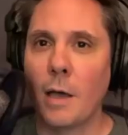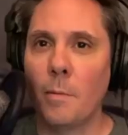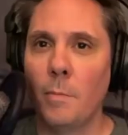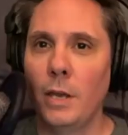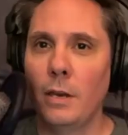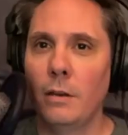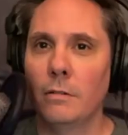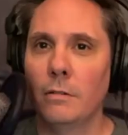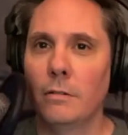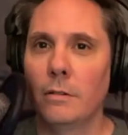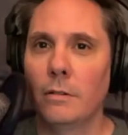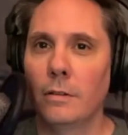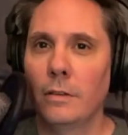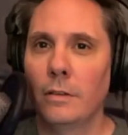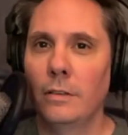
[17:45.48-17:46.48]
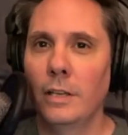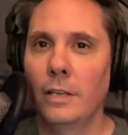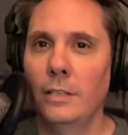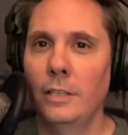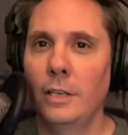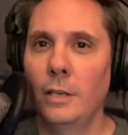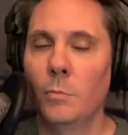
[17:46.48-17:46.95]
I mean, it
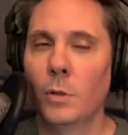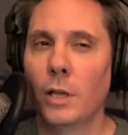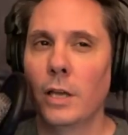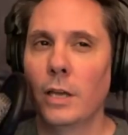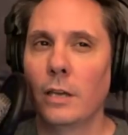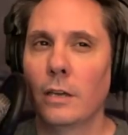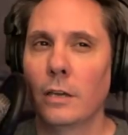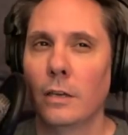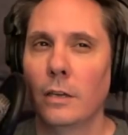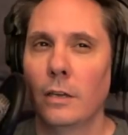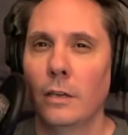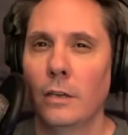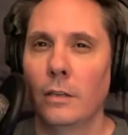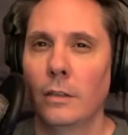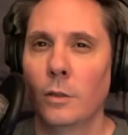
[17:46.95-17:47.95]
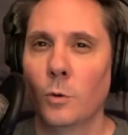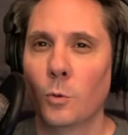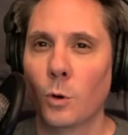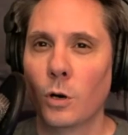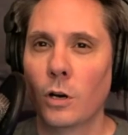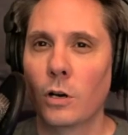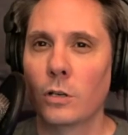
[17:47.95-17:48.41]
does seem like the
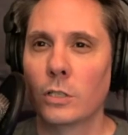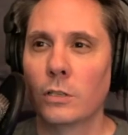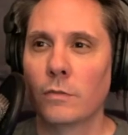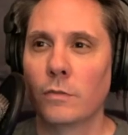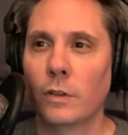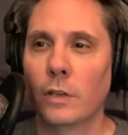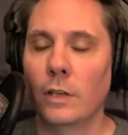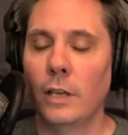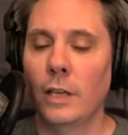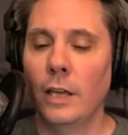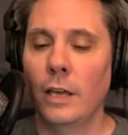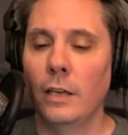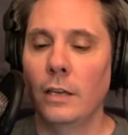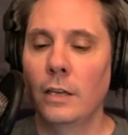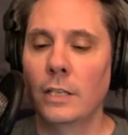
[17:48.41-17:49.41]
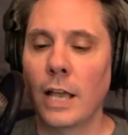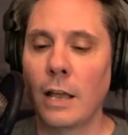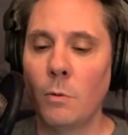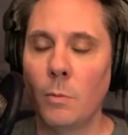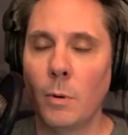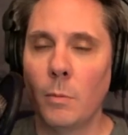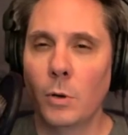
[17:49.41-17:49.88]
workers of because I
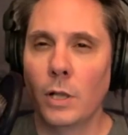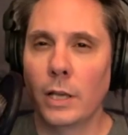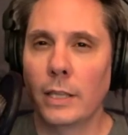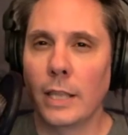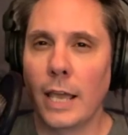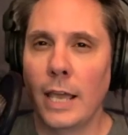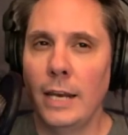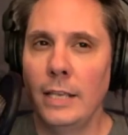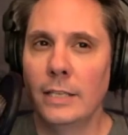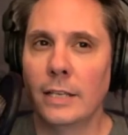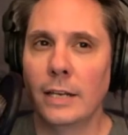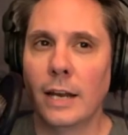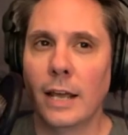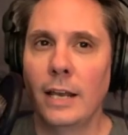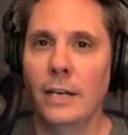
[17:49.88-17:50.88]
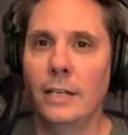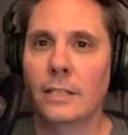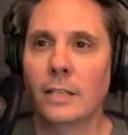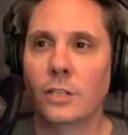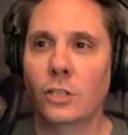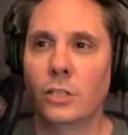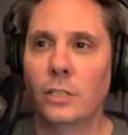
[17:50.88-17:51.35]
remember like in the 80s and
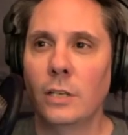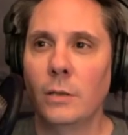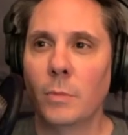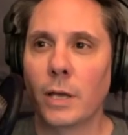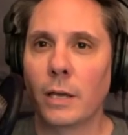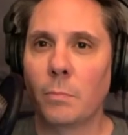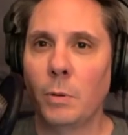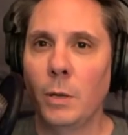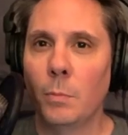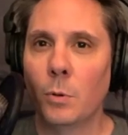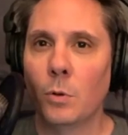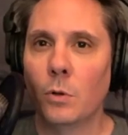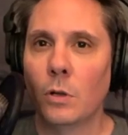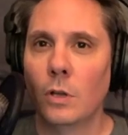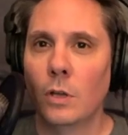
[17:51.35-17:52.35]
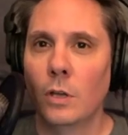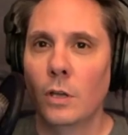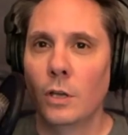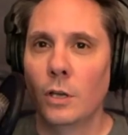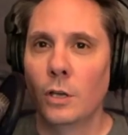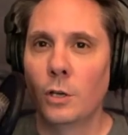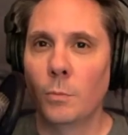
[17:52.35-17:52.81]
90s, it just seemed like people
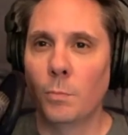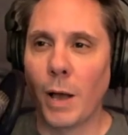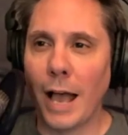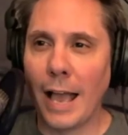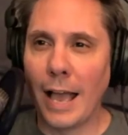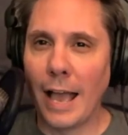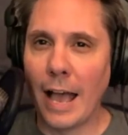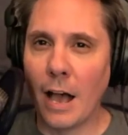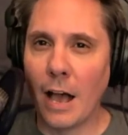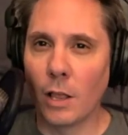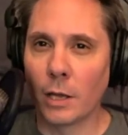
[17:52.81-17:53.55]
could buy a house.